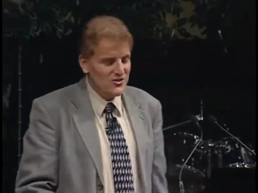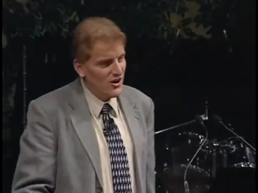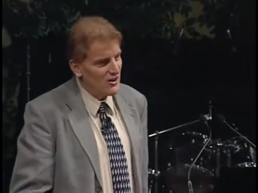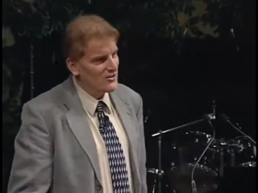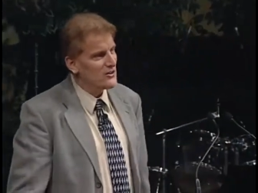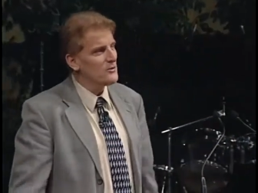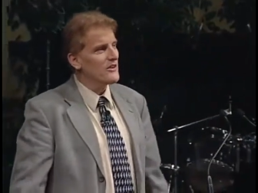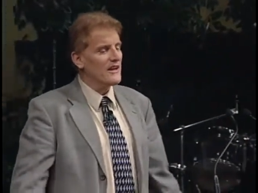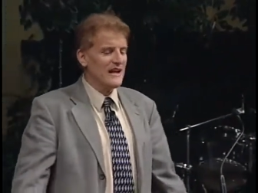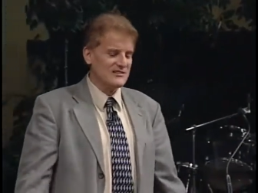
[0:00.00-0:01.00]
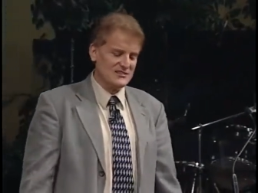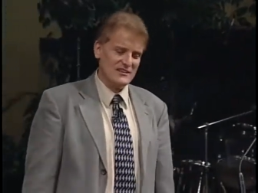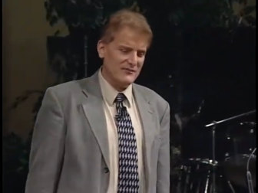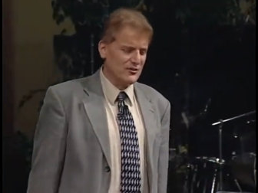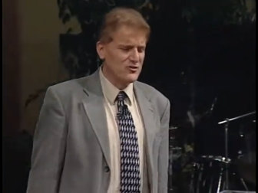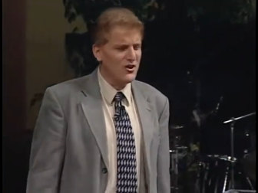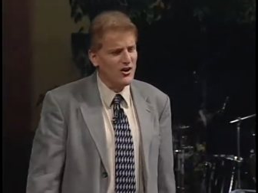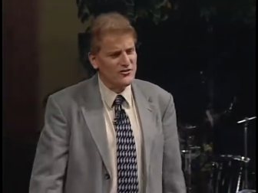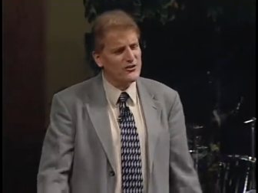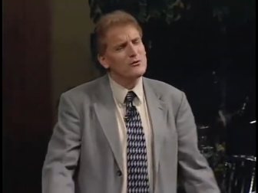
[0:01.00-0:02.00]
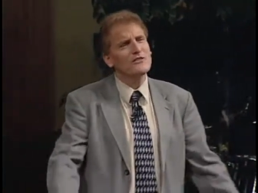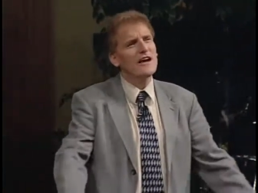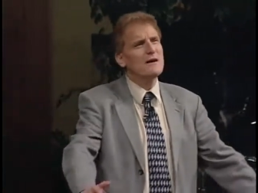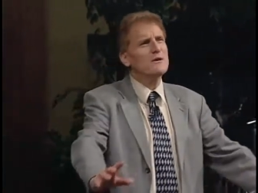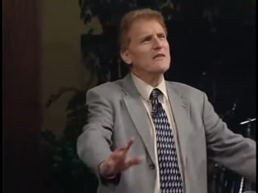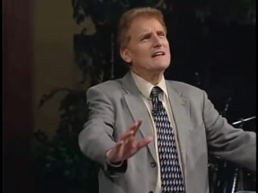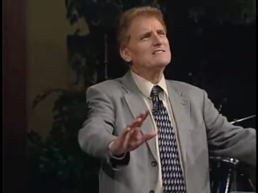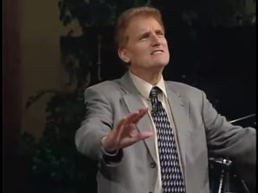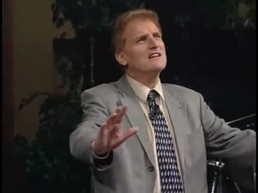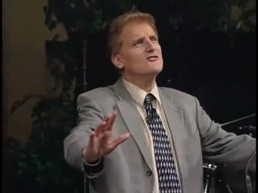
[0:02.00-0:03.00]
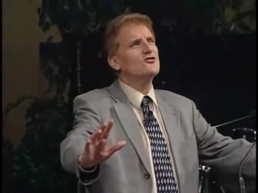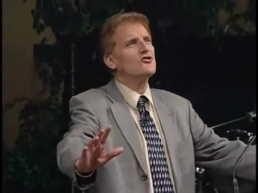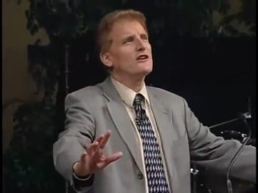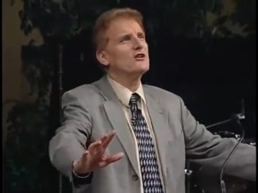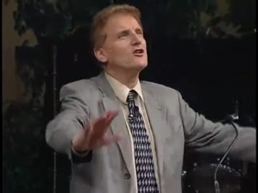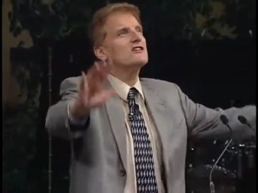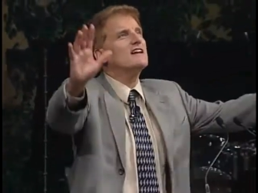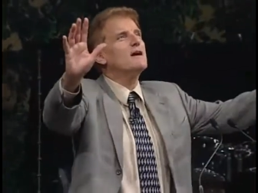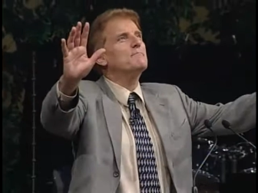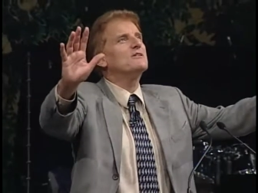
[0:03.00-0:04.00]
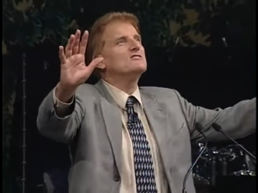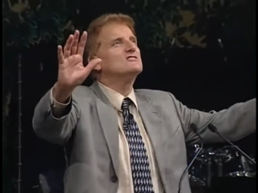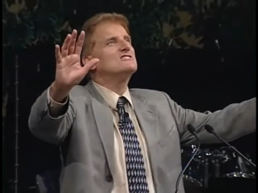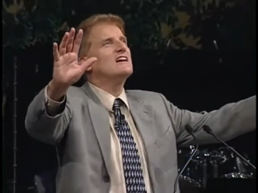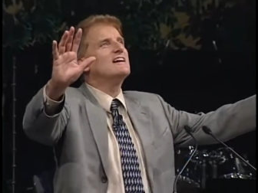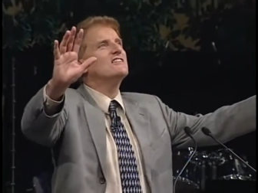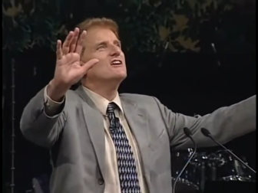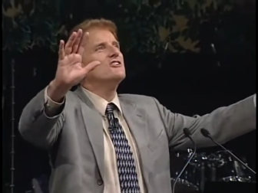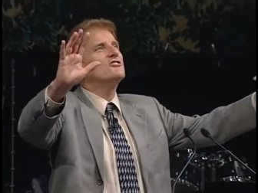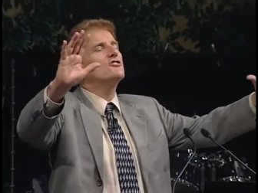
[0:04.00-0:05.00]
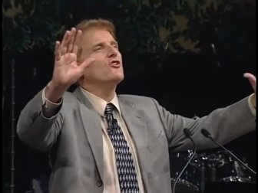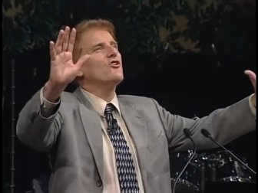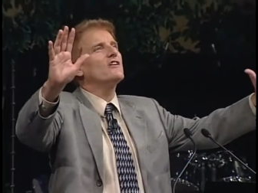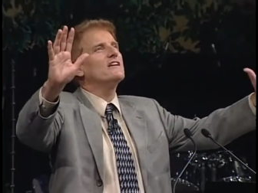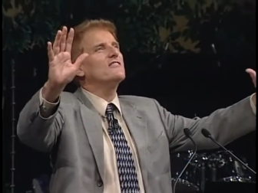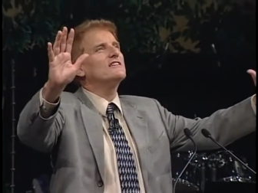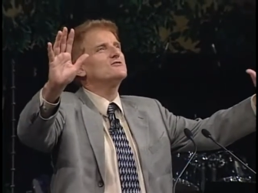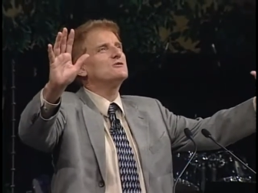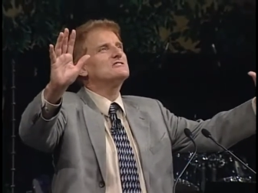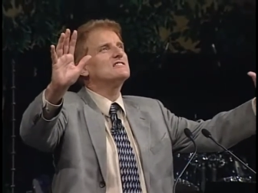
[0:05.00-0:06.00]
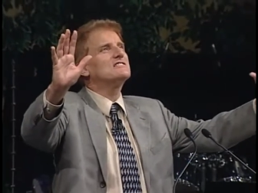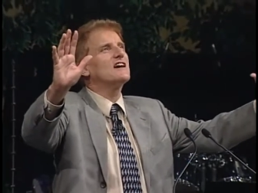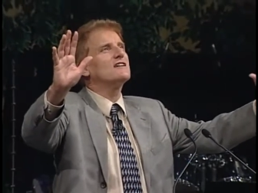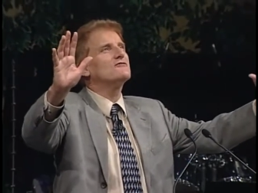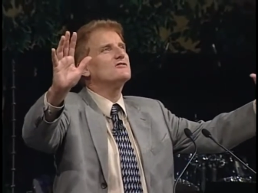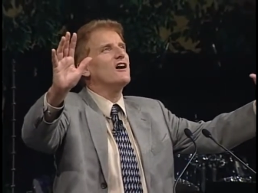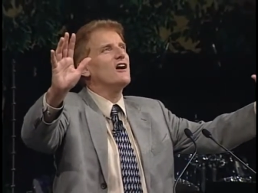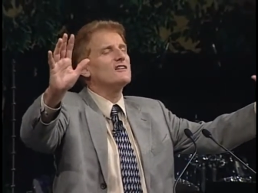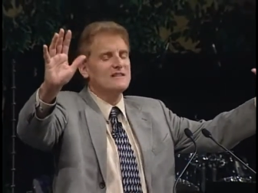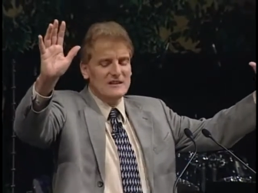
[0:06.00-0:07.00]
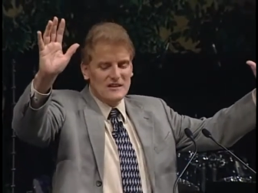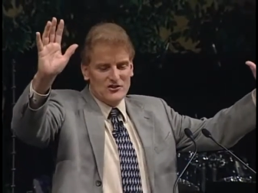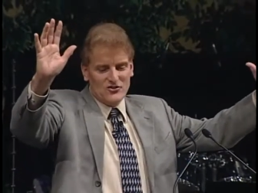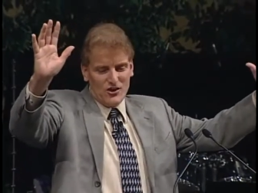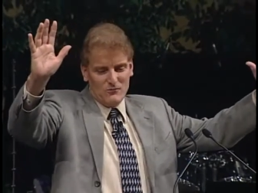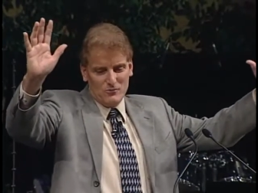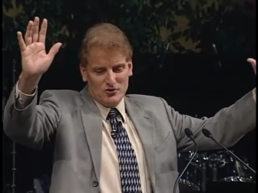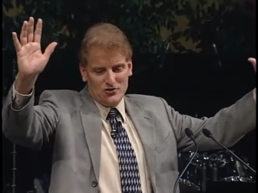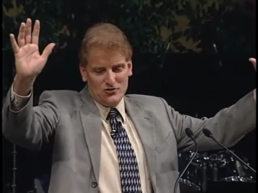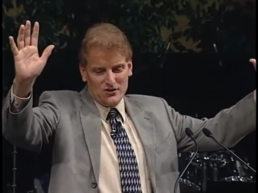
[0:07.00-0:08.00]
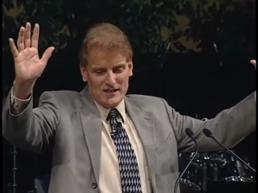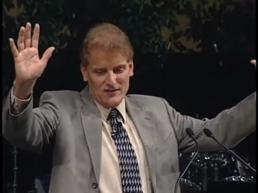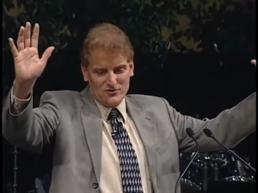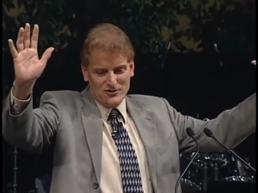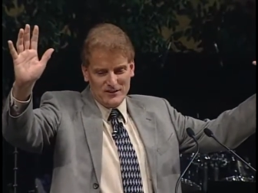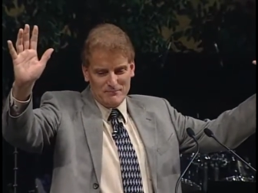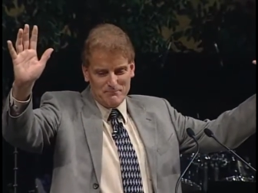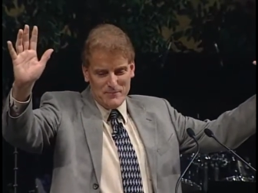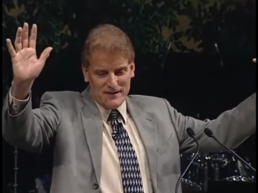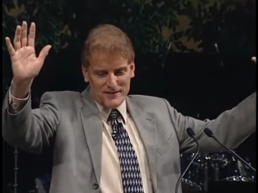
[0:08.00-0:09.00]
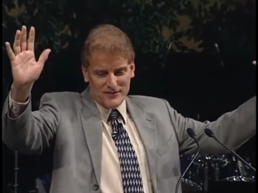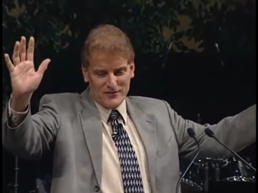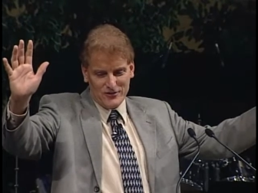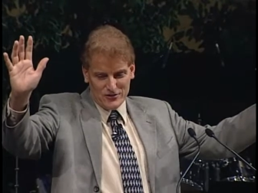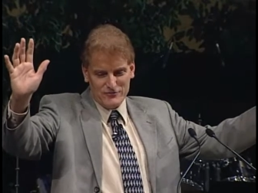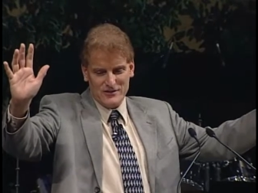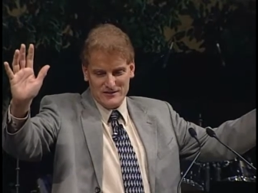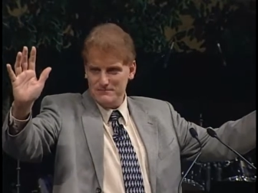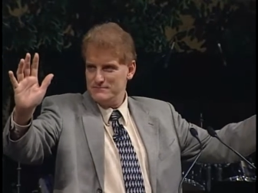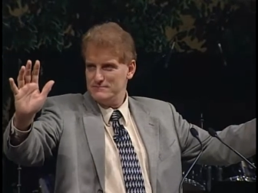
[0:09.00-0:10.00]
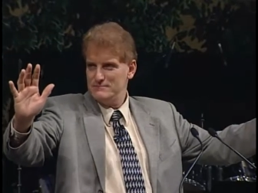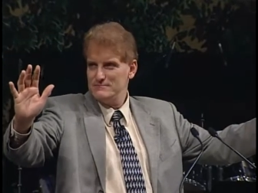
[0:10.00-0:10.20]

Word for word: John, you were the last to leave the cross. You were there when that centurion looked up and said, Surely this was the Son of God. John, would you go down to the barracks and look for him?